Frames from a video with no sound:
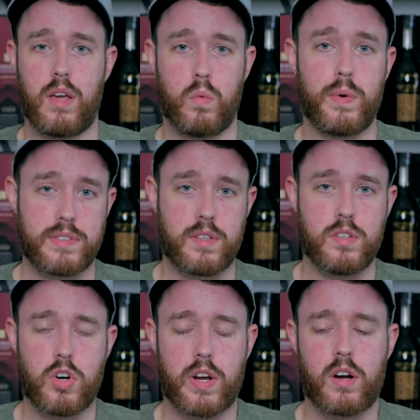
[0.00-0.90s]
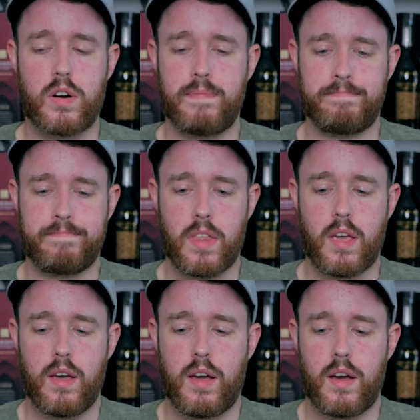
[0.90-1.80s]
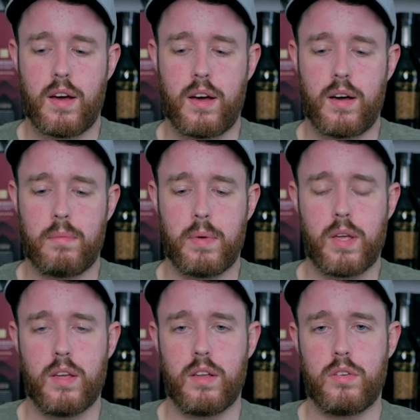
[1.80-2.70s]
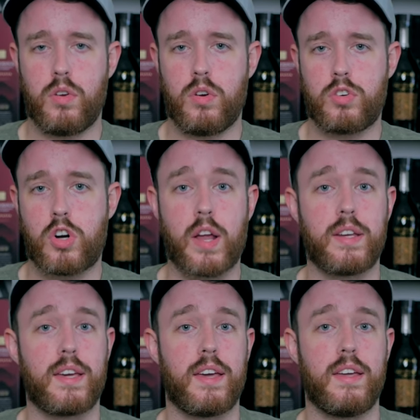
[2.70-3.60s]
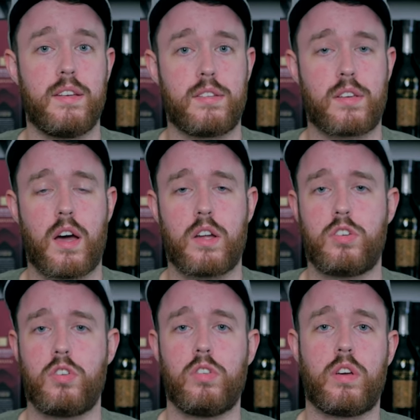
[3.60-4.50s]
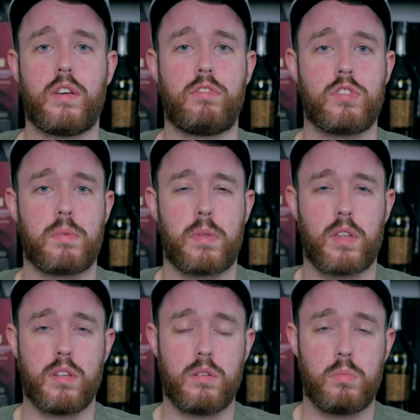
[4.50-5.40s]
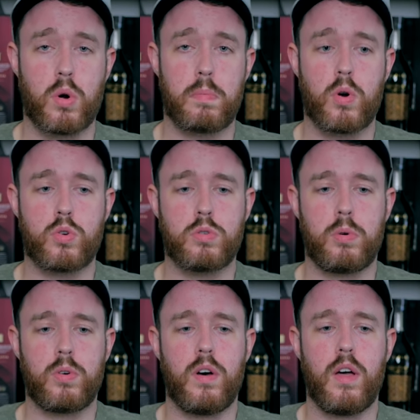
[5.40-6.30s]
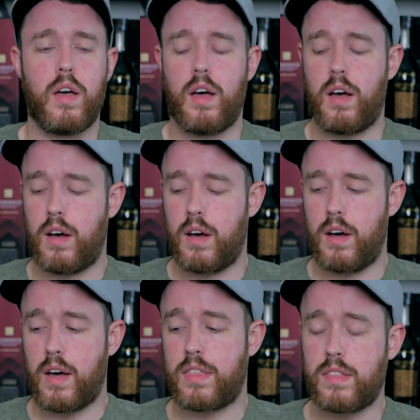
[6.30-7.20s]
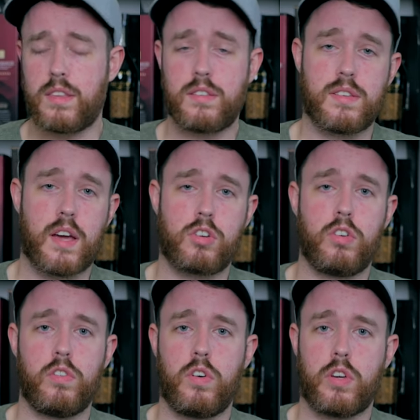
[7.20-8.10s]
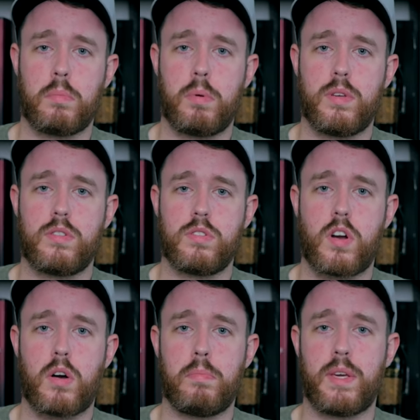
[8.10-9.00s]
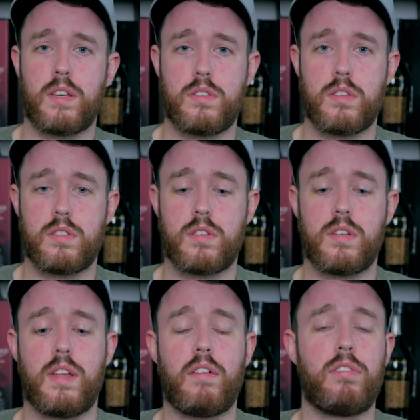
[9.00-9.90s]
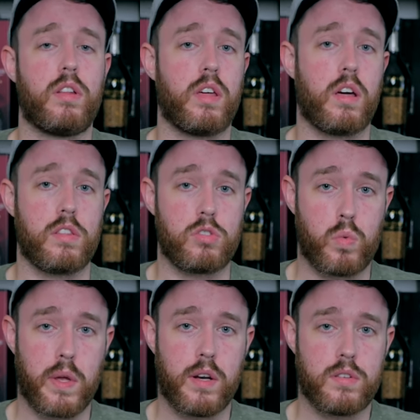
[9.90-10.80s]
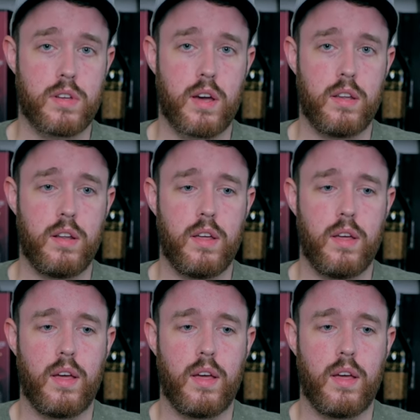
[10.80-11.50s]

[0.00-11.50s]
a whiskey drinker, um, and you're trying to get into Scotch, you're looking for something a little more approachable, uh, I think this is actually a really good place to start because it's definitely on the sweeter side.